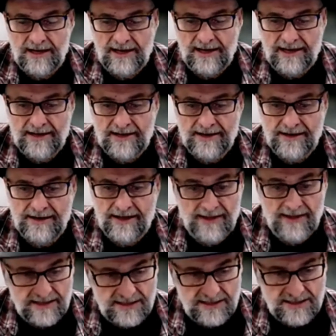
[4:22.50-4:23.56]
And
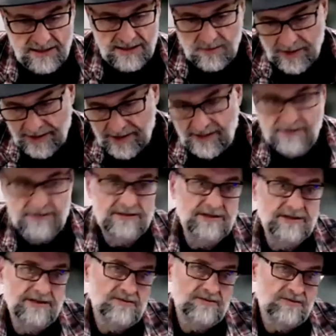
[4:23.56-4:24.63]
that's just when these
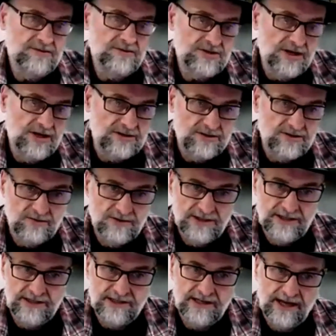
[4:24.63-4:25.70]
roots start to
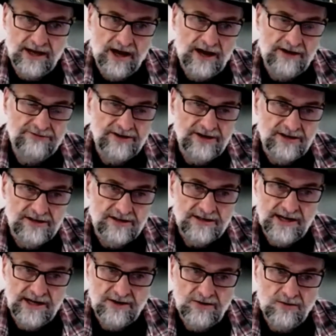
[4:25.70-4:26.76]
really take off
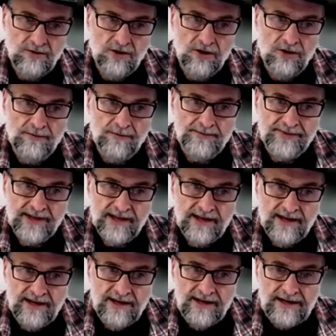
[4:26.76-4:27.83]
and grow.
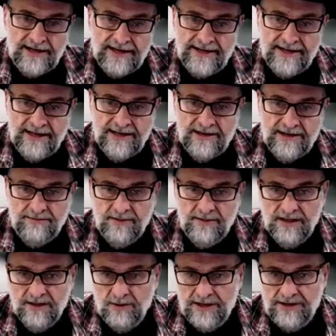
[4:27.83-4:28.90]
Right. And in
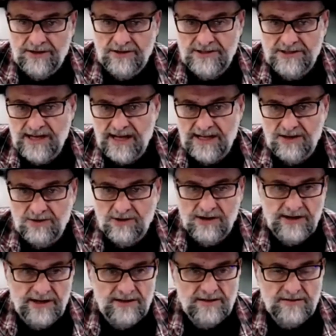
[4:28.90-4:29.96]
middle of winter,
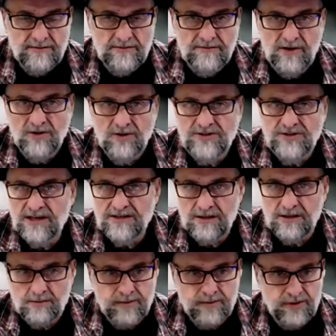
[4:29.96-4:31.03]
January, most things
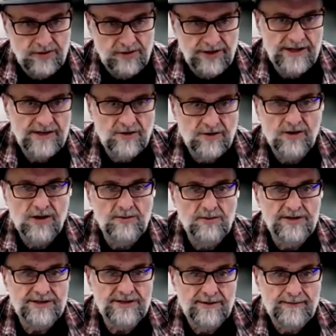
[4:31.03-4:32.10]
are pretty
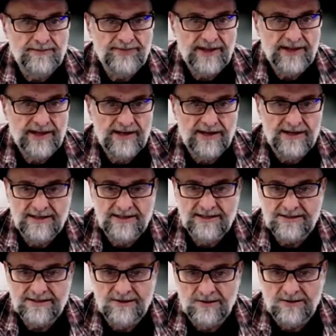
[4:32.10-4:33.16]
dormant.
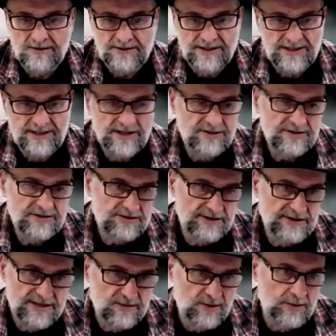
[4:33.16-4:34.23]
So deciduous
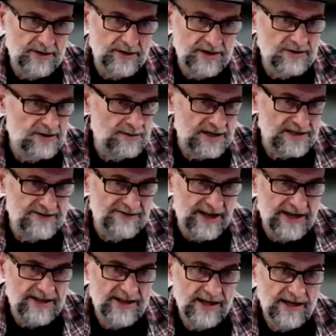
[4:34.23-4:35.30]
trees won't be doing much of
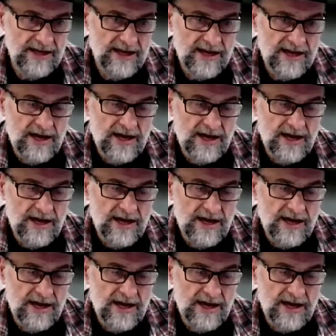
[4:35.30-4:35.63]
anything.